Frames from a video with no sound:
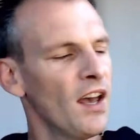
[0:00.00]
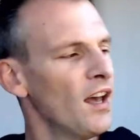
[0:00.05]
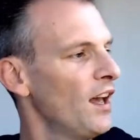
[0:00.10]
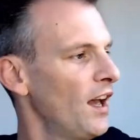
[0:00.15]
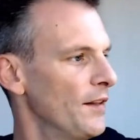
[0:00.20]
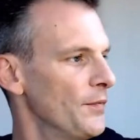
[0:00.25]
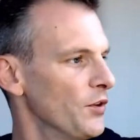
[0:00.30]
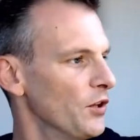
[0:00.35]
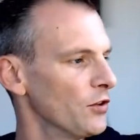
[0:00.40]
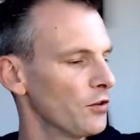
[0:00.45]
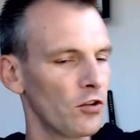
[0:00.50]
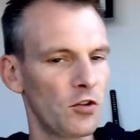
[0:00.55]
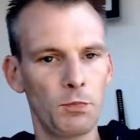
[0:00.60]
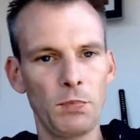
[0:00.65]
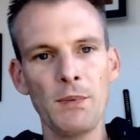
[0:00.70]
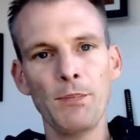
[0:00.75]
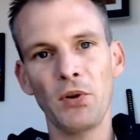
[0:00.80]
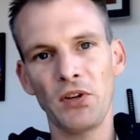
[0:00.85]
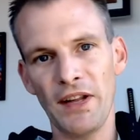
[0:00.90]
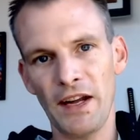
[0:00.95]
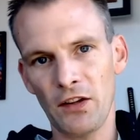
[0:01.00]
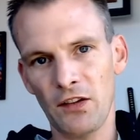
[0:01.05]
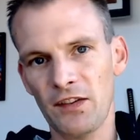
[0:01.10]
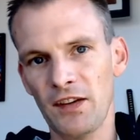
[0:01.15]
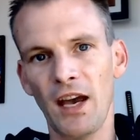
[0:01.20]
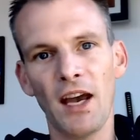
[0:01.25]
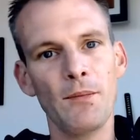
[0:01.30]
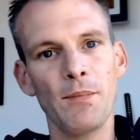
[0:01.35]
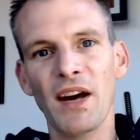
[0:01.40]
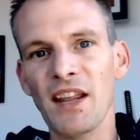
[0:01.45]
And then there's people
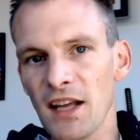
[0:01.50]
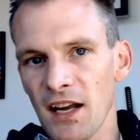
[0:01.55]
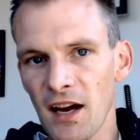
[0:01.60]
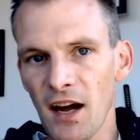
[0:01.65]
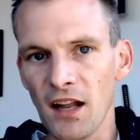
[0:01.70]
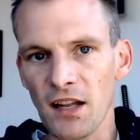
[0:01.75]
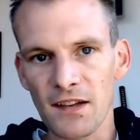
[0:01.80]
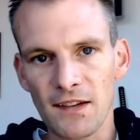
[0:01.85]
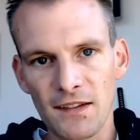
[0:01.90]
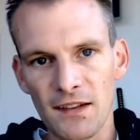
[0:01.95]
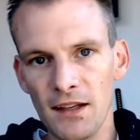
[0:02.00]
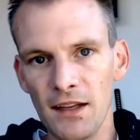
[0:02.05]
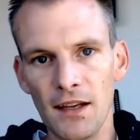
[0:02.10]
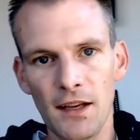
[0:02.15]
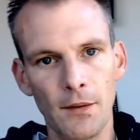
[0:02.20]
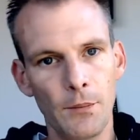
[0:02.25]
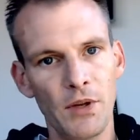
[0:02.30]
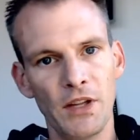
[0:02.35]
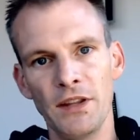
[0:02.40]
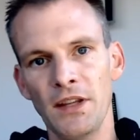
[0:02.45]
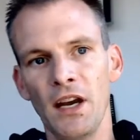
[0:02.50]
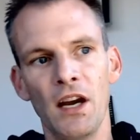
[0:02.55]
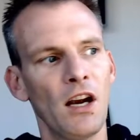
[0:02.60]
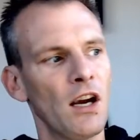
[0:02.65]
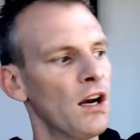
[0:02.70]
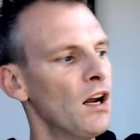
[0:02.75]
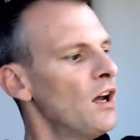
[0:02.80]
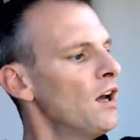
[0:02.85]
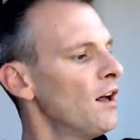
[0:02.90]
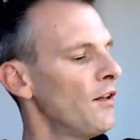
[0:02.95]
outside by the Coliseum see him and they're